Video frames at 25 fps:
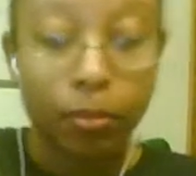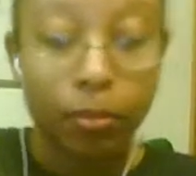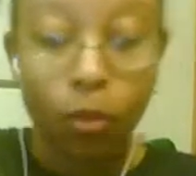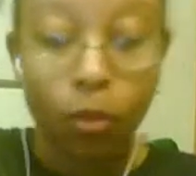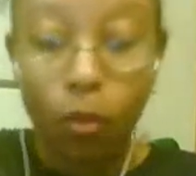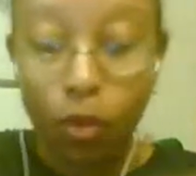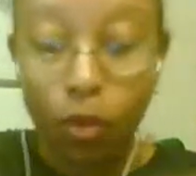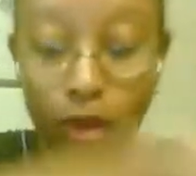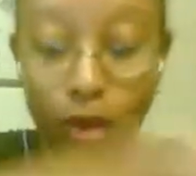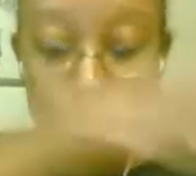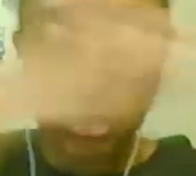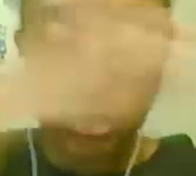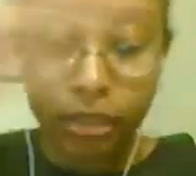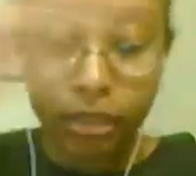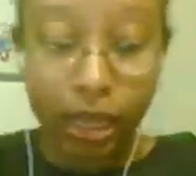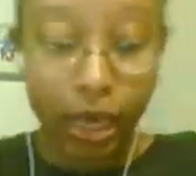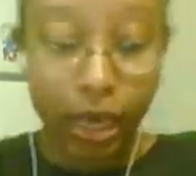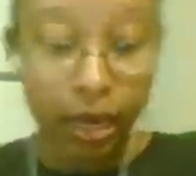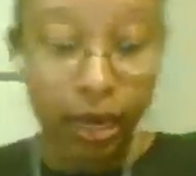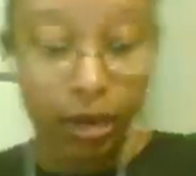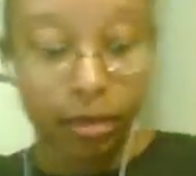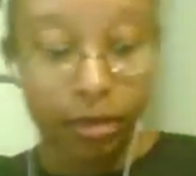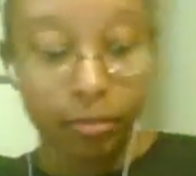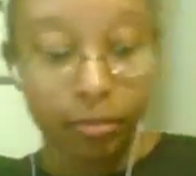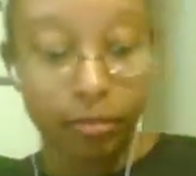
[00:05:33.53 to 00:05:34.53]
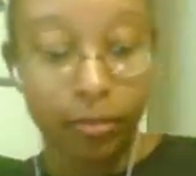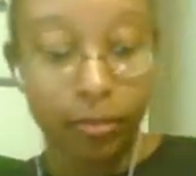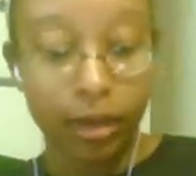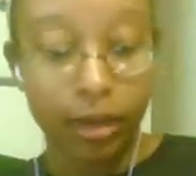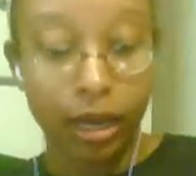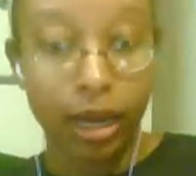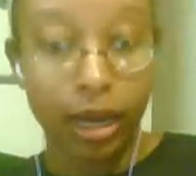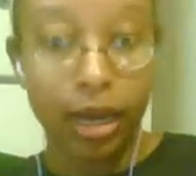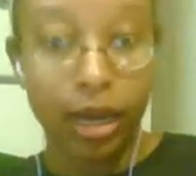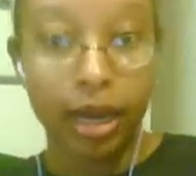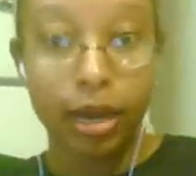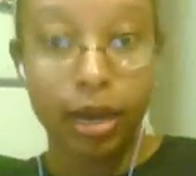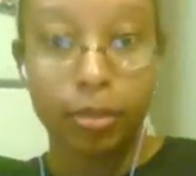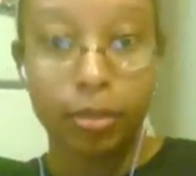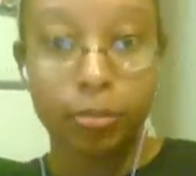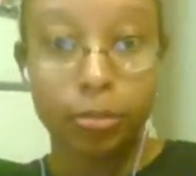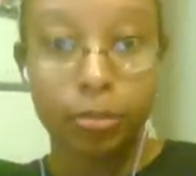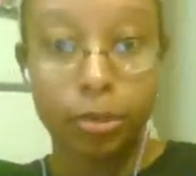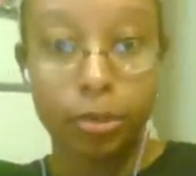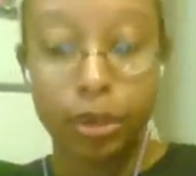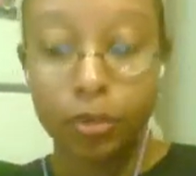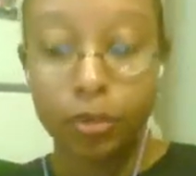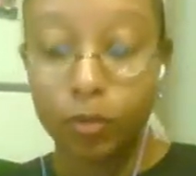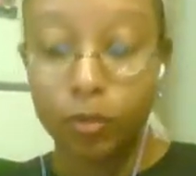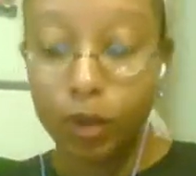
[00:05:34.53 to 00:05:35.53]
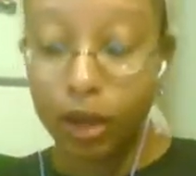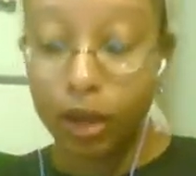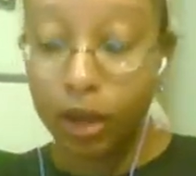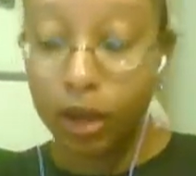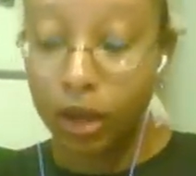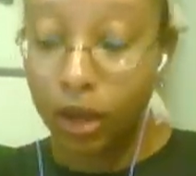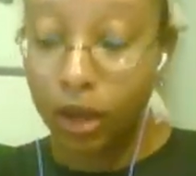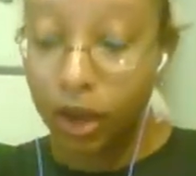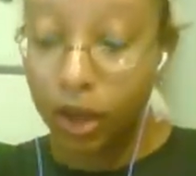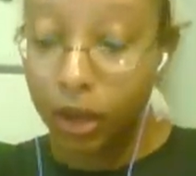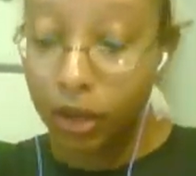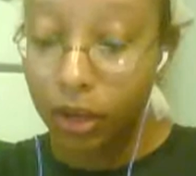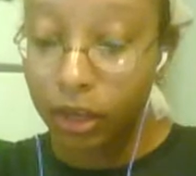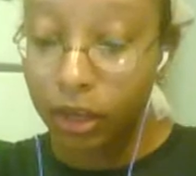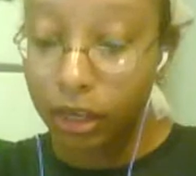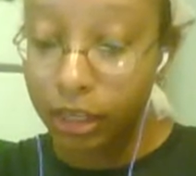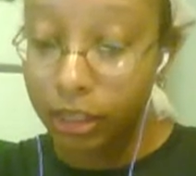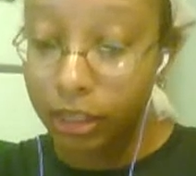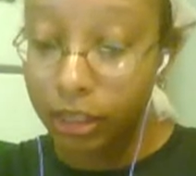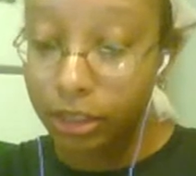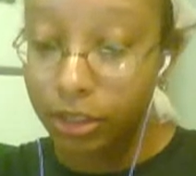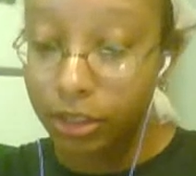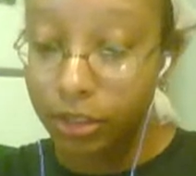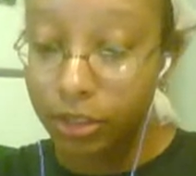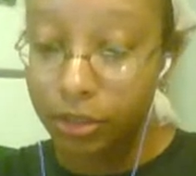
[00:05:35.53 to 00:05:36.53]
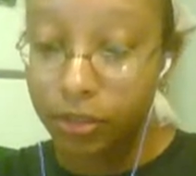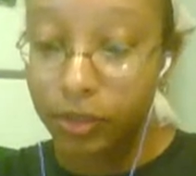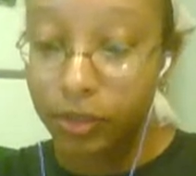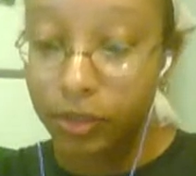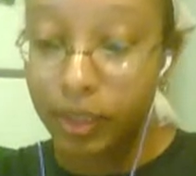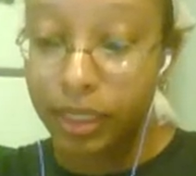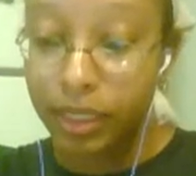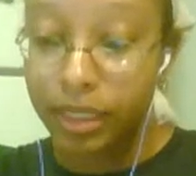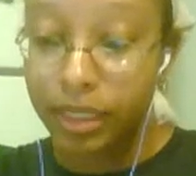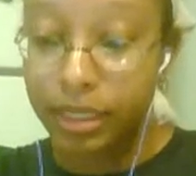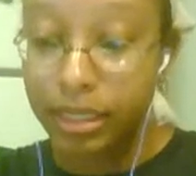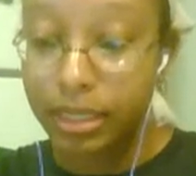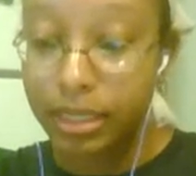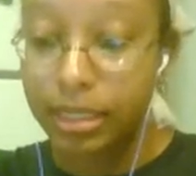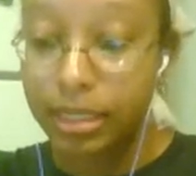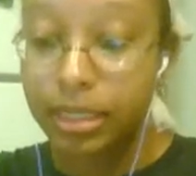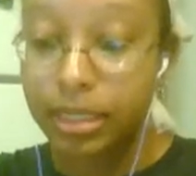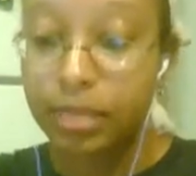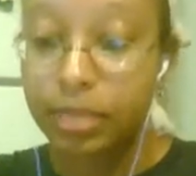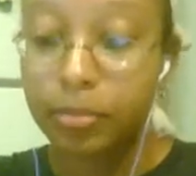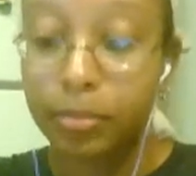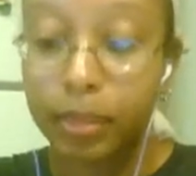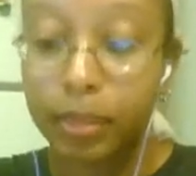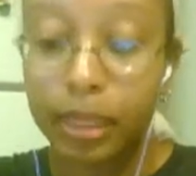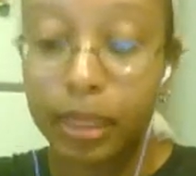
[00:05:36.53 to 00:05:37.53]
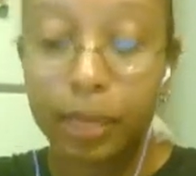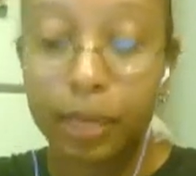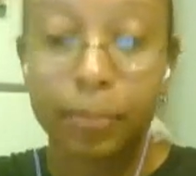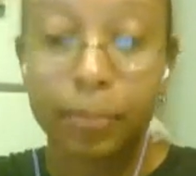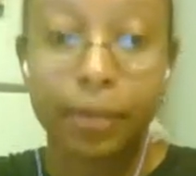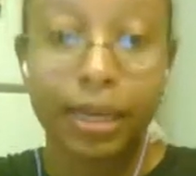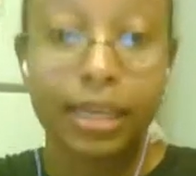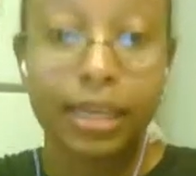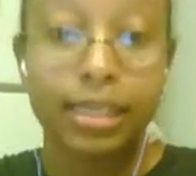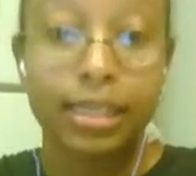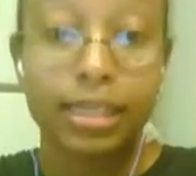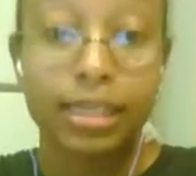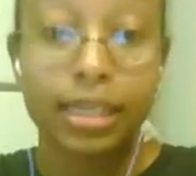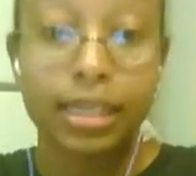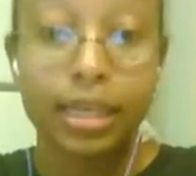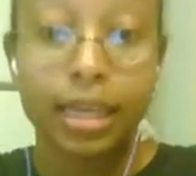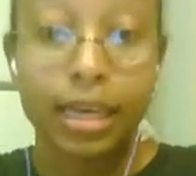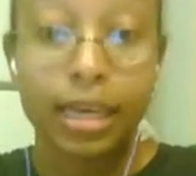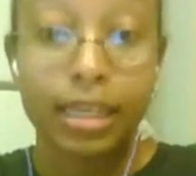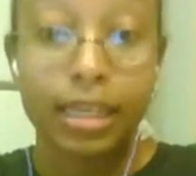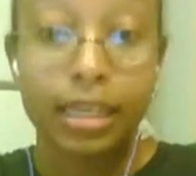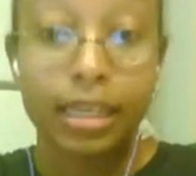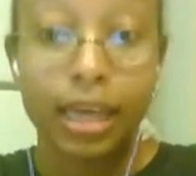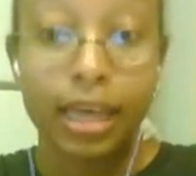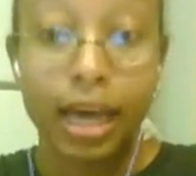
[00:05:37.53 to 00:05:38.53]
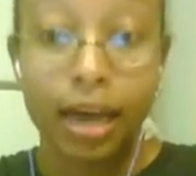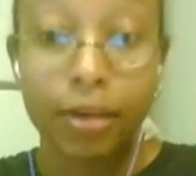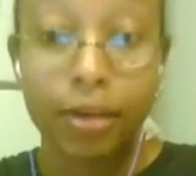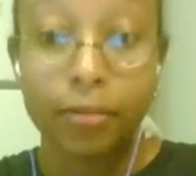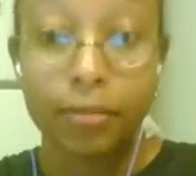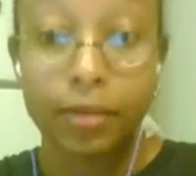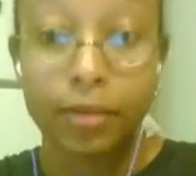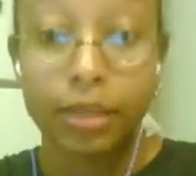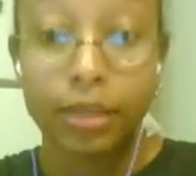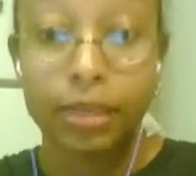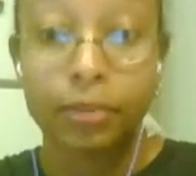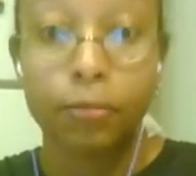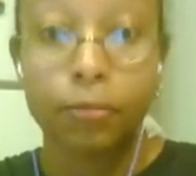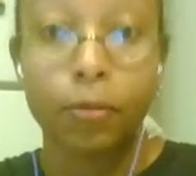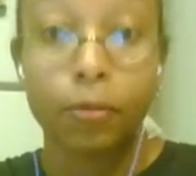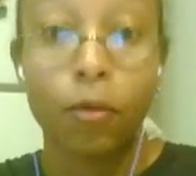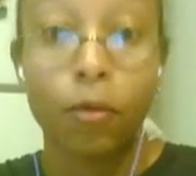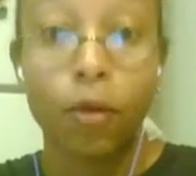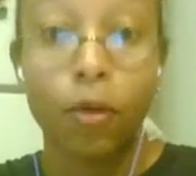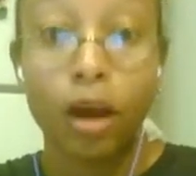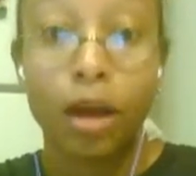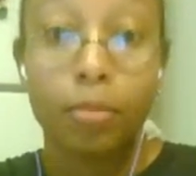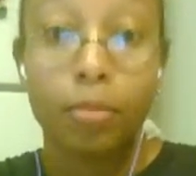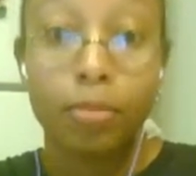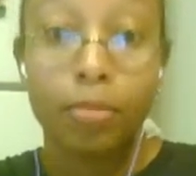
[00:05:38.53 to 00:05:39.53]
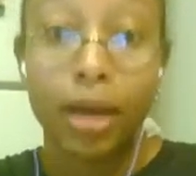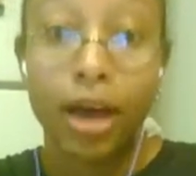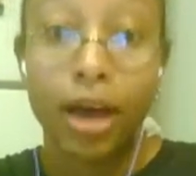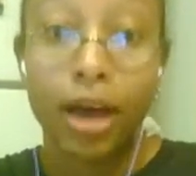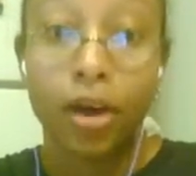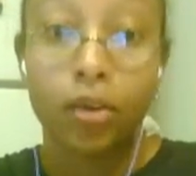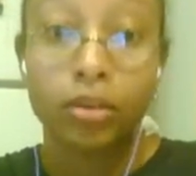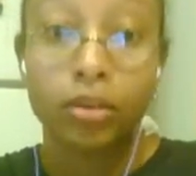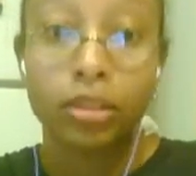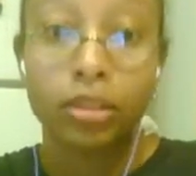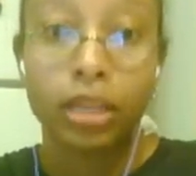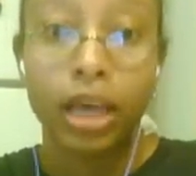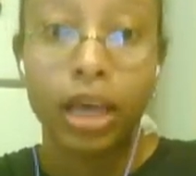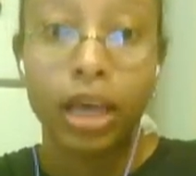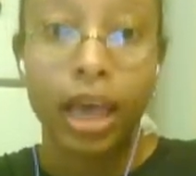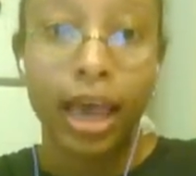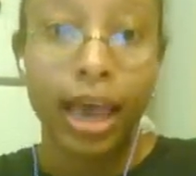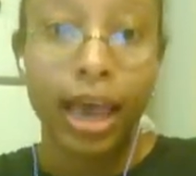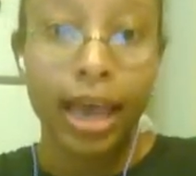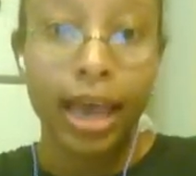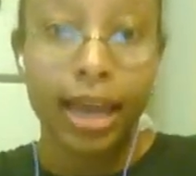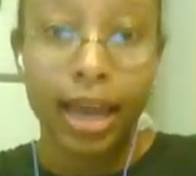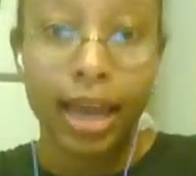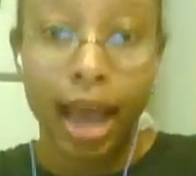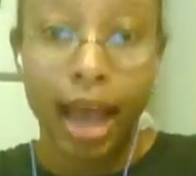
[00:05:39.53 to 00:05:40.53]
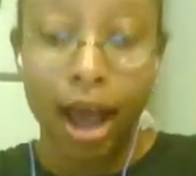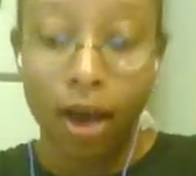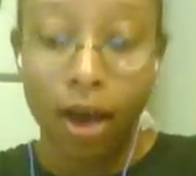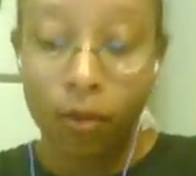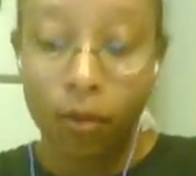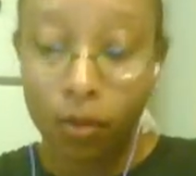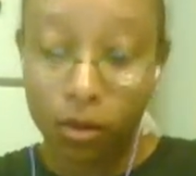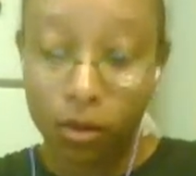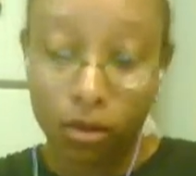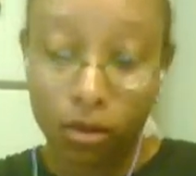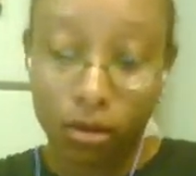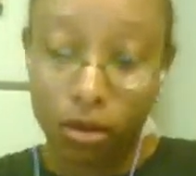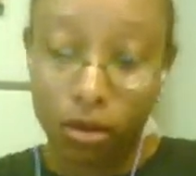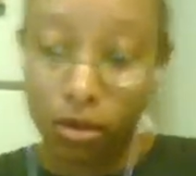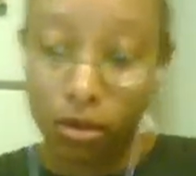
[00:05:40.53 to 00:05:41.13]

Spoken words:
oiled up pretty well, all you're going to do is just simply place it in the oven for about an hour